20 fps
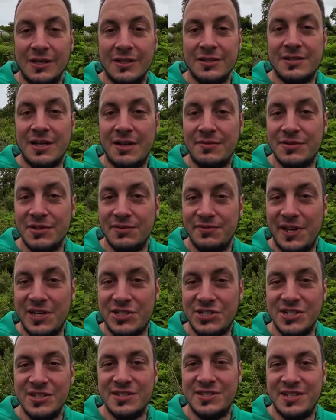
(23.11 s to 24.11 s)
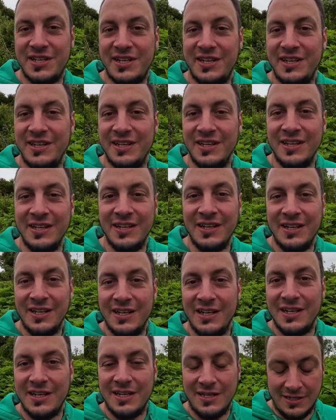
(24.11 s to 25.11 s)
self-sufficiency
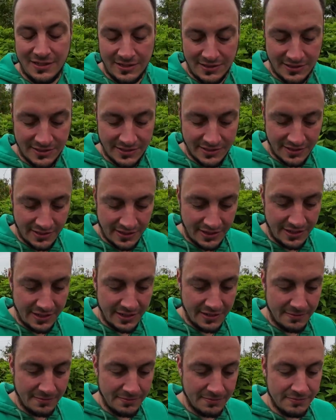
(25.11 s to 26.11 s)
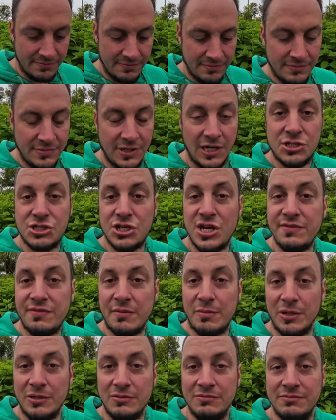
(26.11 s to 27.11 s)
is
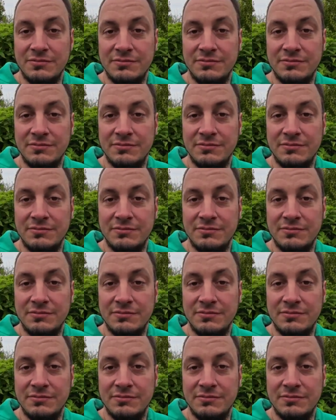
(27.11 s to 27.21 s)
achievable.